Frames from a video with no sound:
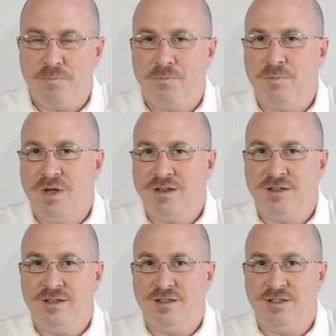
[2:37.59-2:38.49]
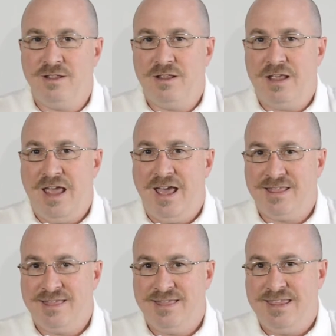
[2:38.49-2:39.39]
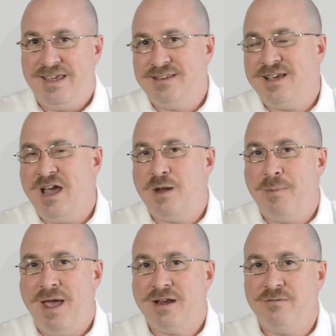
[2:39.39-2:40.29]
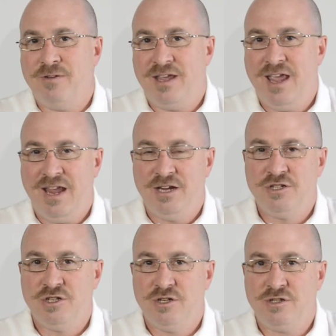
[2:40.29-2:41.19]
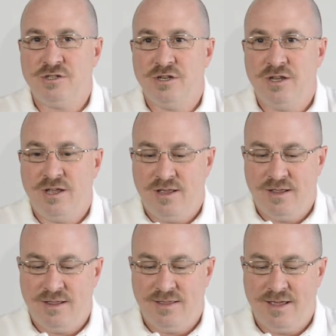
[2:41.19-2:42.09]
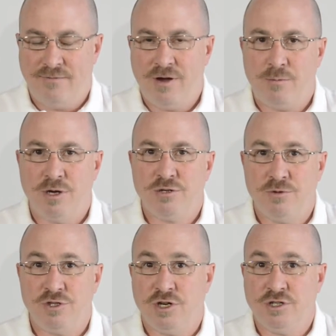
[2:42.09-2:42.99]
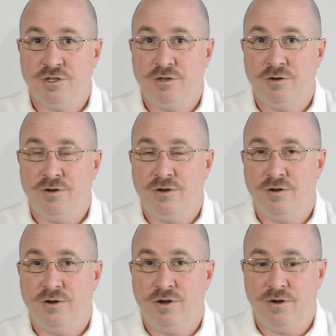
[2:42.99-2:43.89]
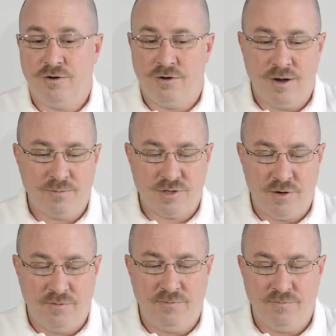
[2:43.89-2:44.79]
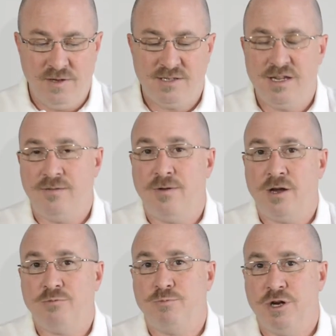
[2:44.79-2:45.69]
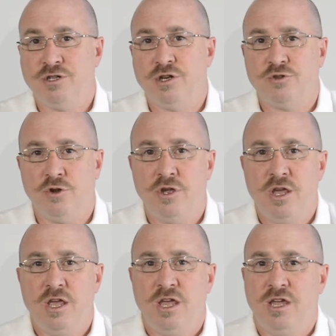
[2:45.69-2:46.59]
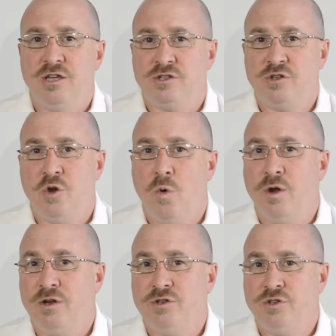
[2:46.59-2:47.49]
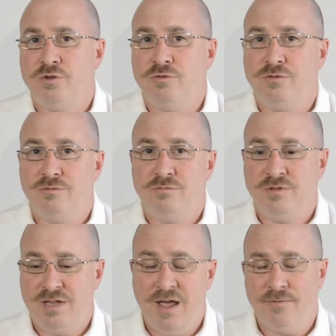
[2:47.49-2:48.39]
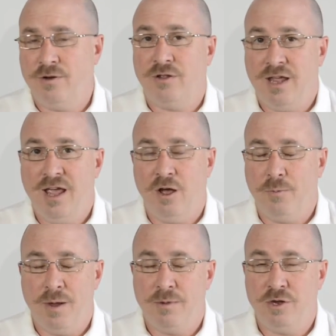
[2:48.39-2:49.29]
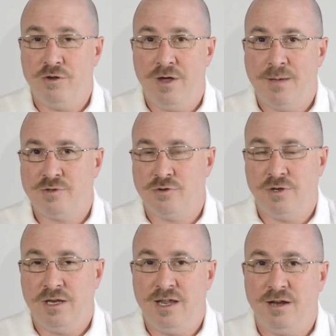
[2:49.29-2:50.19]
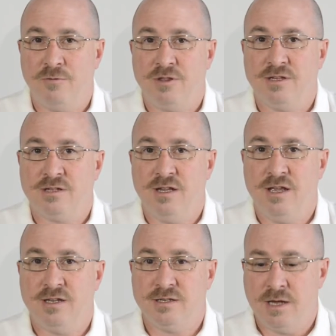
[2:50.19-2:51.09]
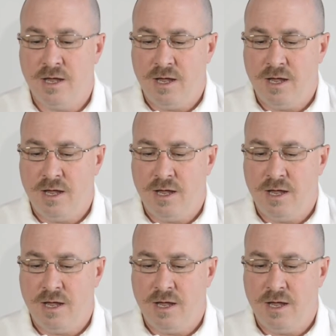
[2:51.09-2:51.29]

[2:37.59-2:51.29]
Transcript: But at these kind of magnifications, that vibration reduction, or I'm sorry, VC, vibration control, is going to definitely help. I mean, you absolutely need it with this lens,